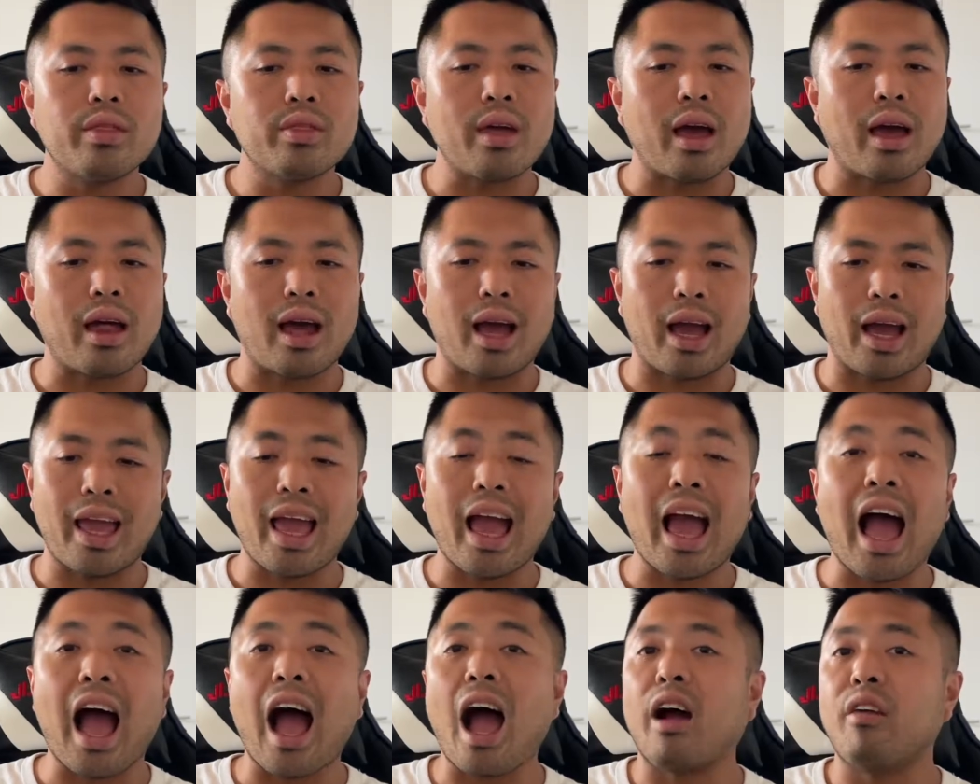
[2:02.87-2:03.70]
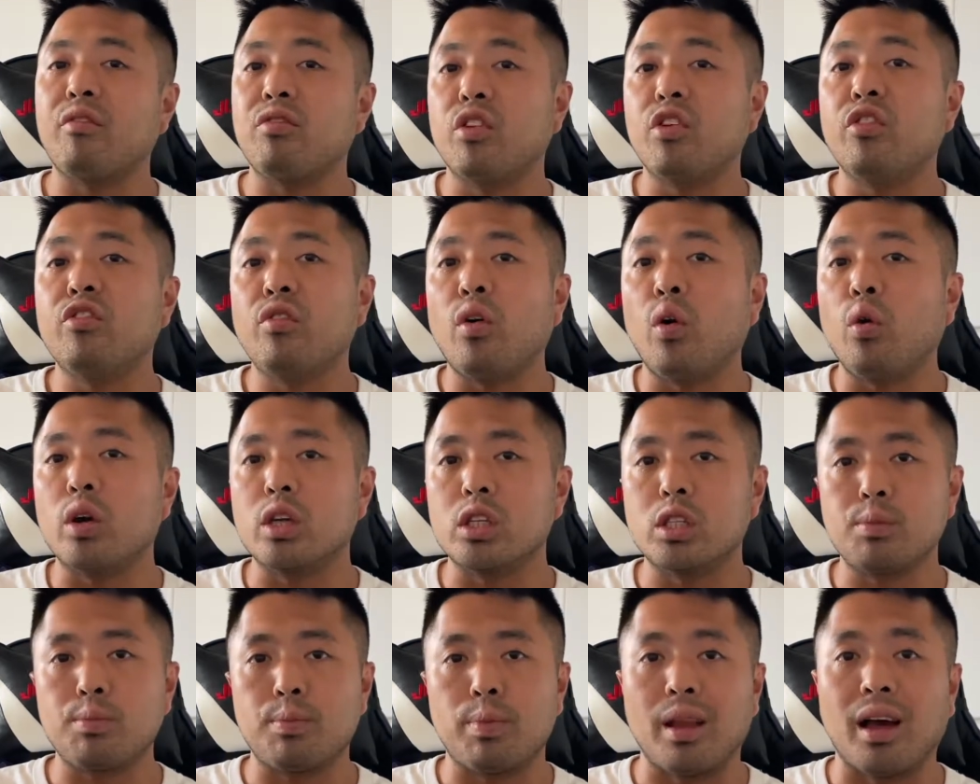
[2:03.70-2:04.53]
that I have the
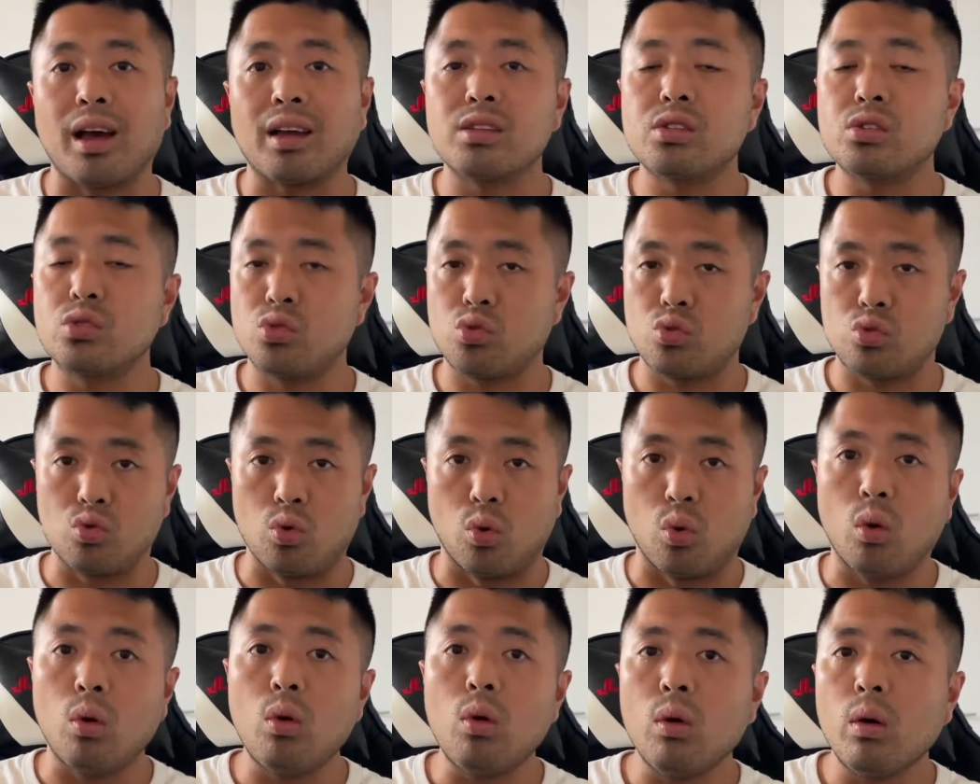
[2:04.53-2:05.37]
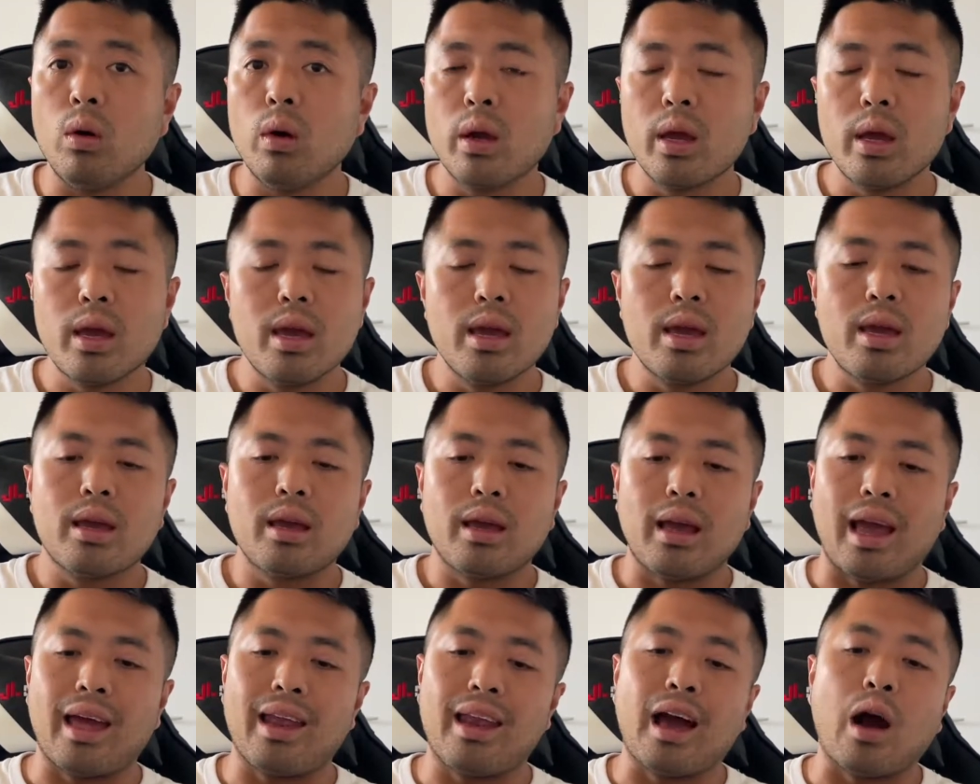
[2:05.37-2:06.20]
Focus Blast store,
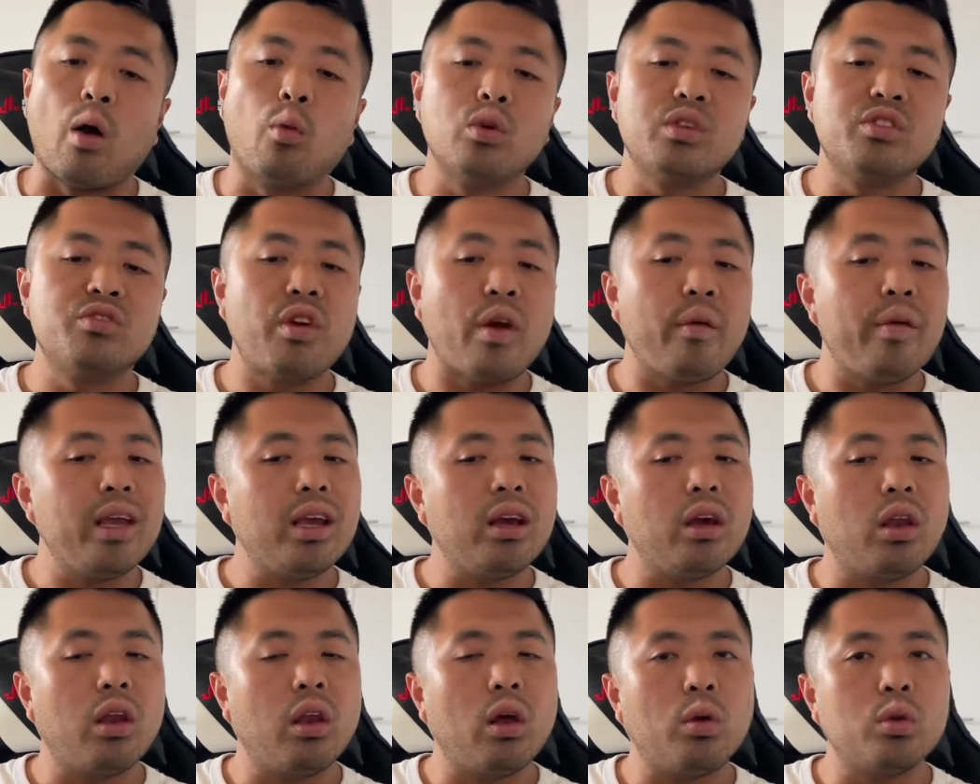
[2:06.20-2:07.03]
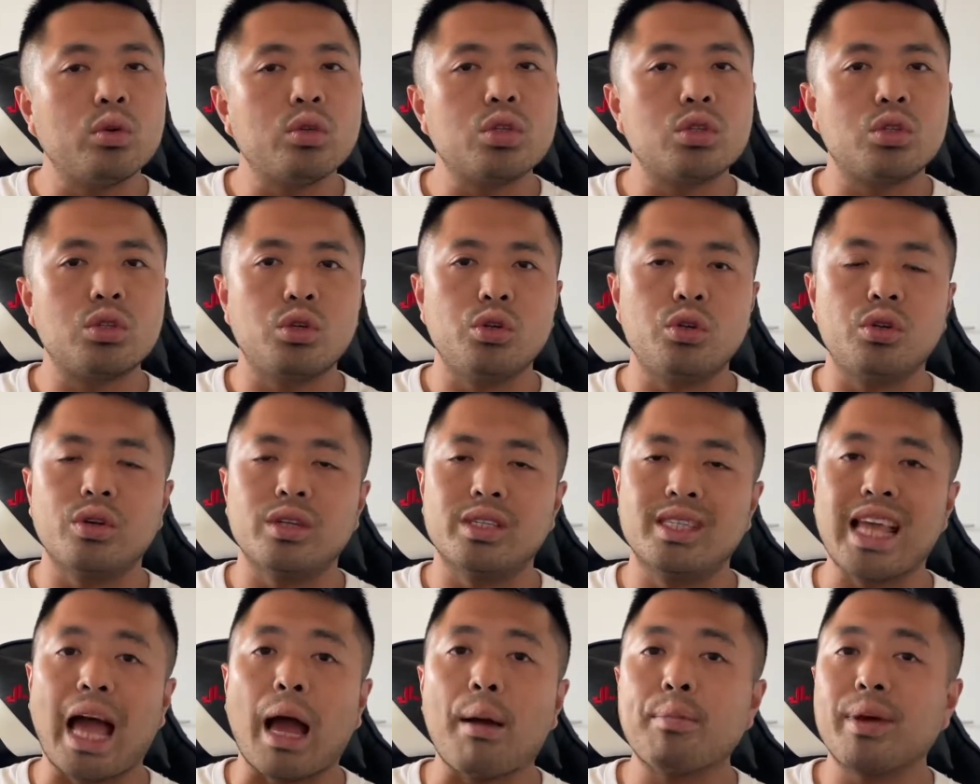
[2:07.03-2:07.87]
and I was very close to the
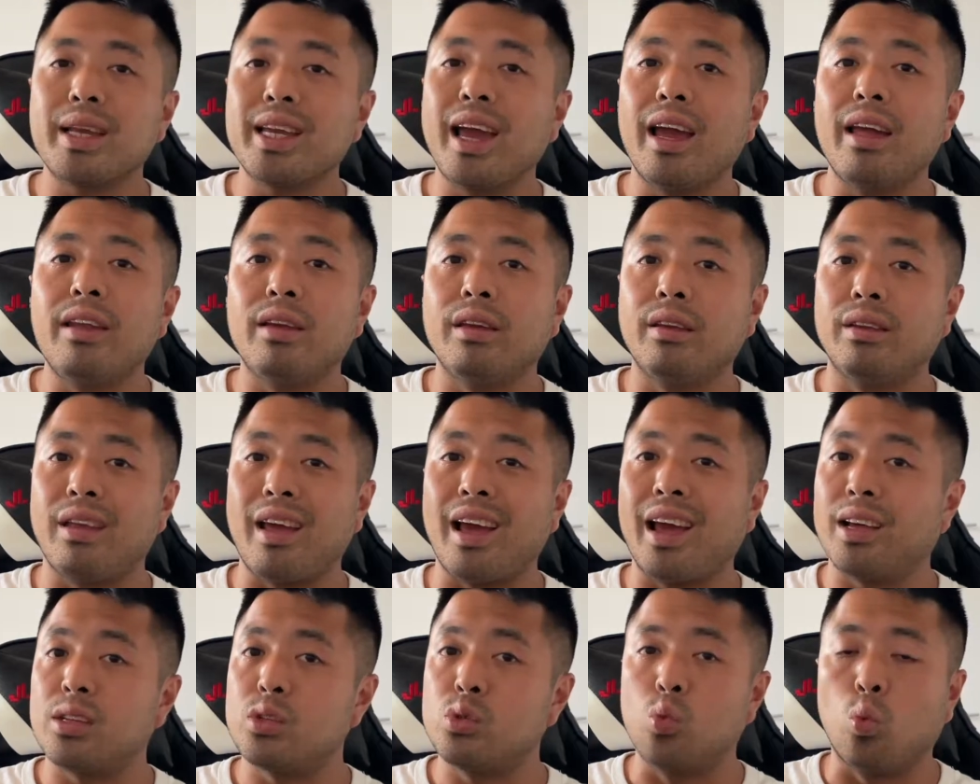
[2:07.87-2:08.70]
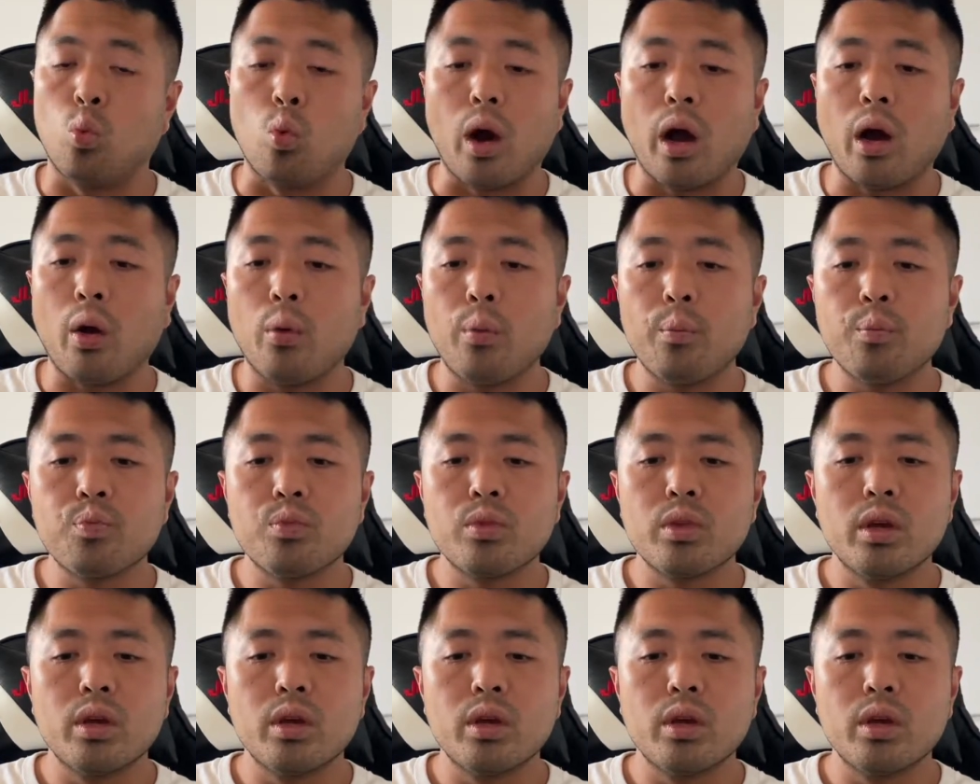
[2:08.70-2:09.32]
Zap Cannon as well.